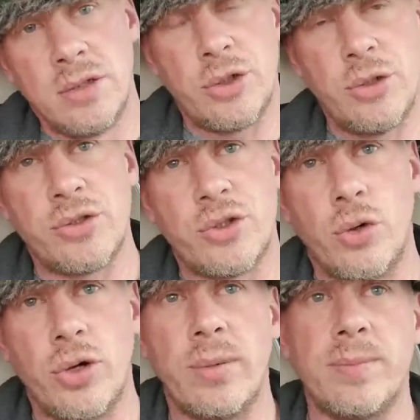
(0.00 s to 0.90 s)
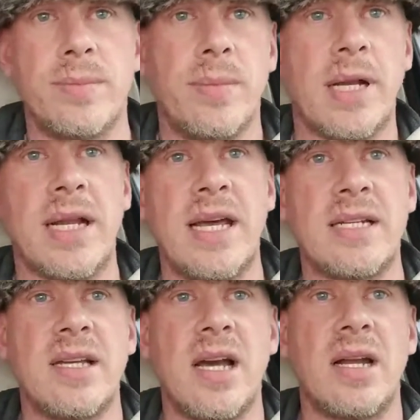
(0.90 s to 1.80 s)
True story. My
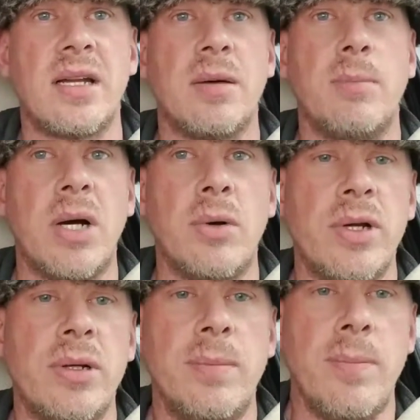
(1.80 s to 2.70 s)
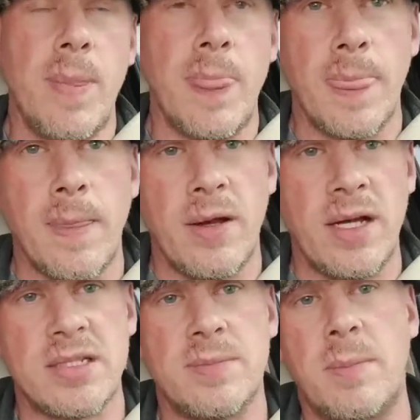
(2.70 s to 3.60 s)
dad's got a Kubota. Well,
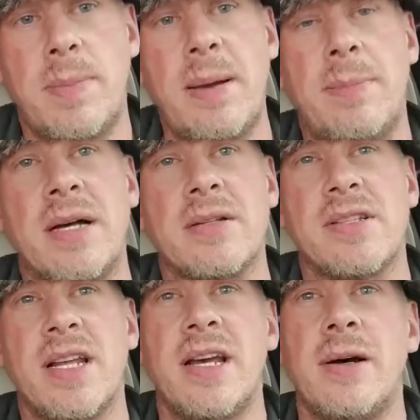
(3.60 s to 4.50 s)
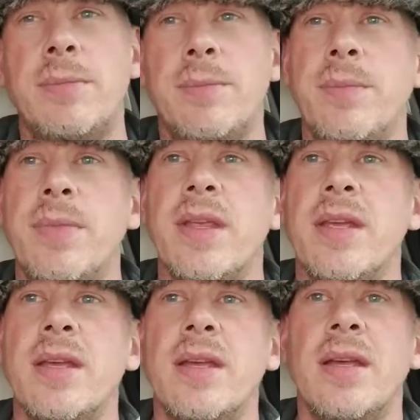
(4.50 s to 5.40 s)
that's my papa's now.
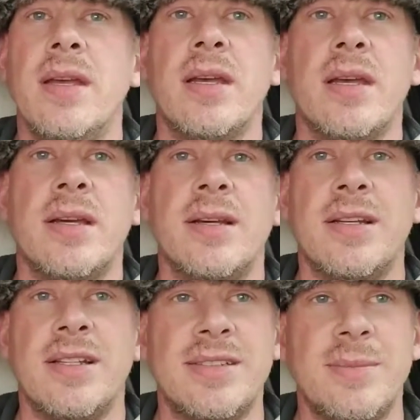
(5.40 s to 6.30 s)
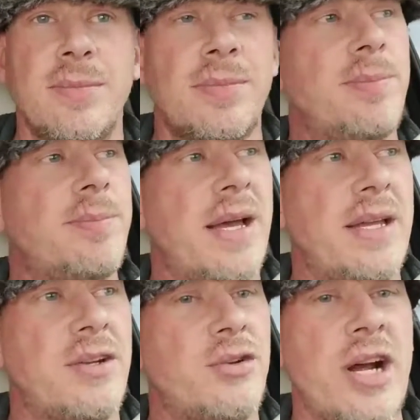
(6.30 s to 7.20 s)
Because he
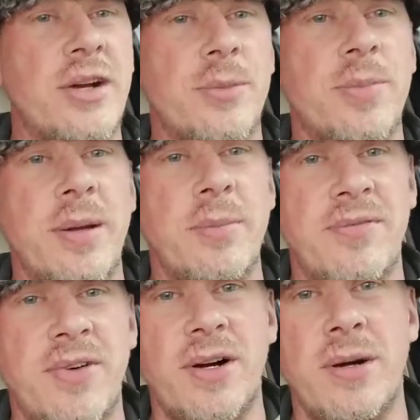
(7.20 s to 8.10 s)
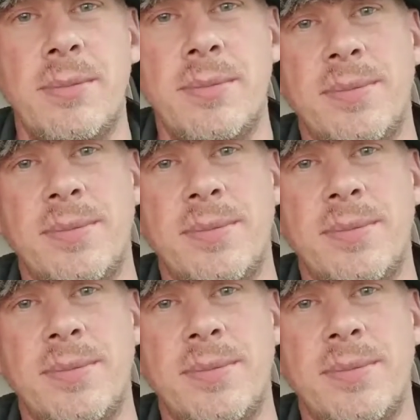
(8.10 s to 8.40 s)
paid the tractor payment for him.